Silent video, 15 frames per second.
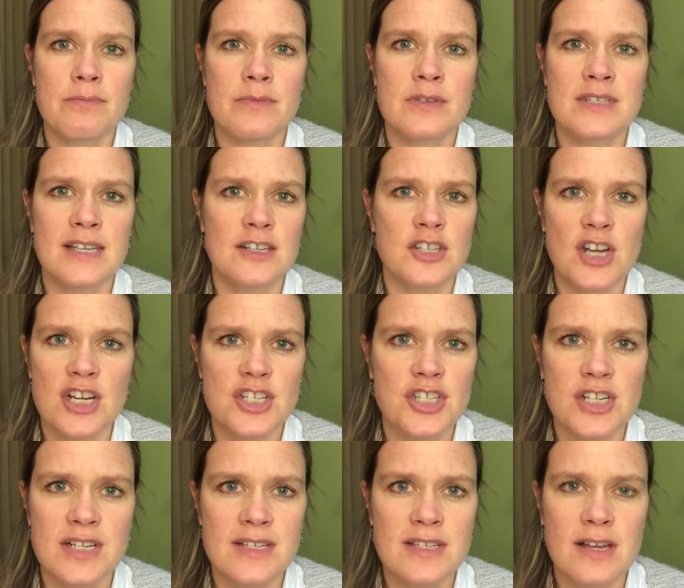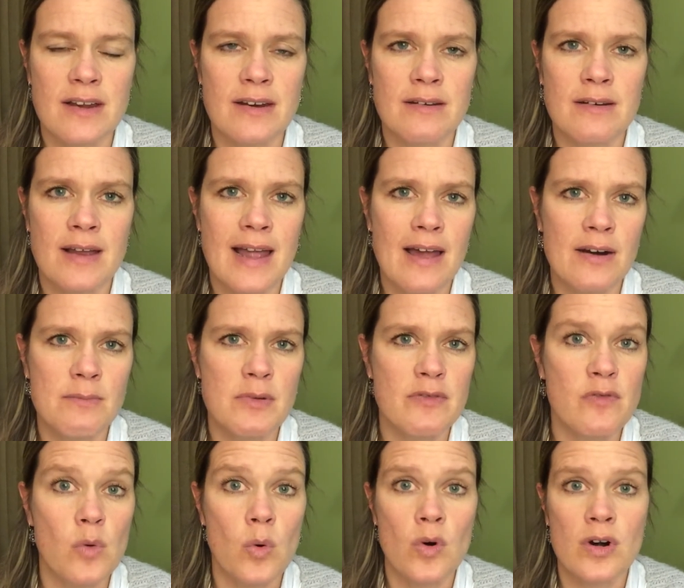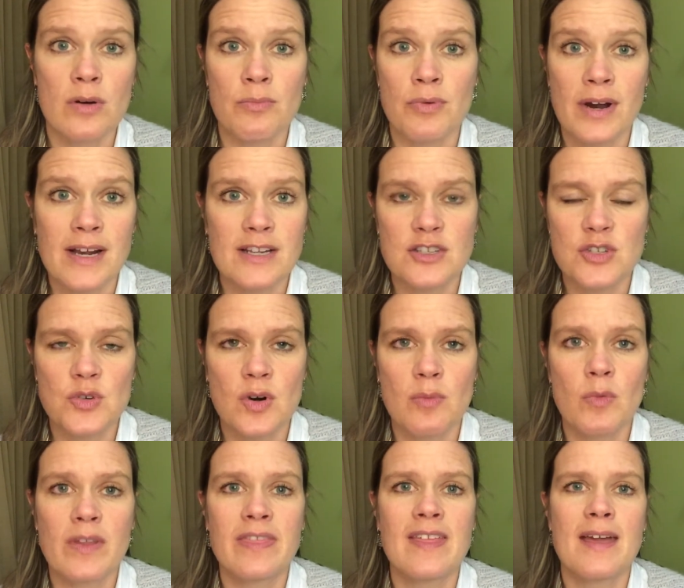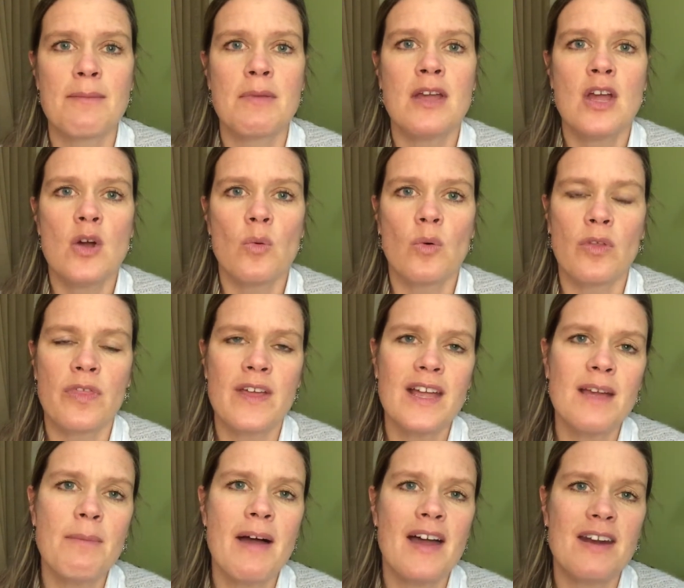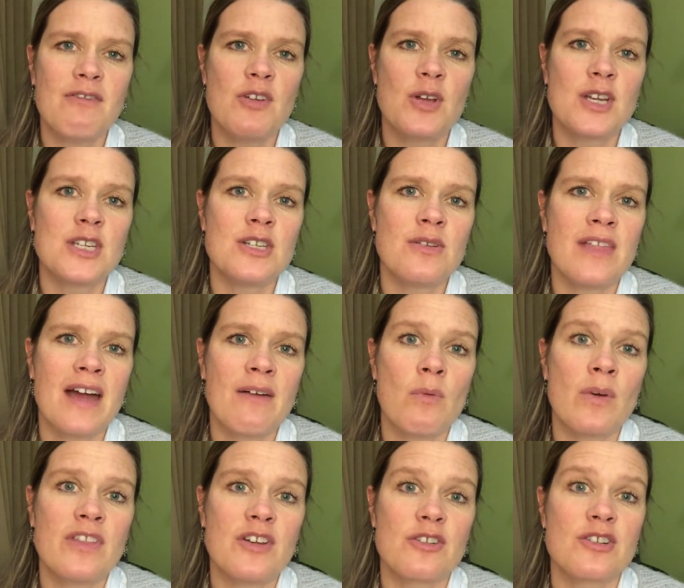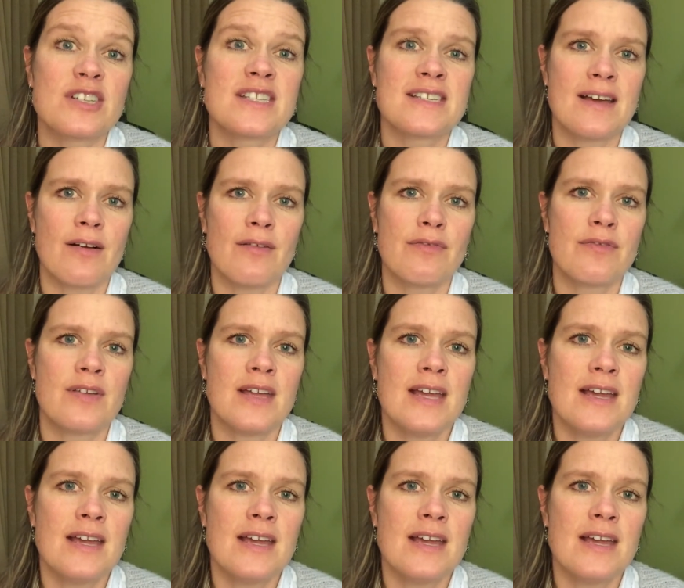suggestions on how to move forward or brainstorm with them. Well, think about if you could do that with yourself.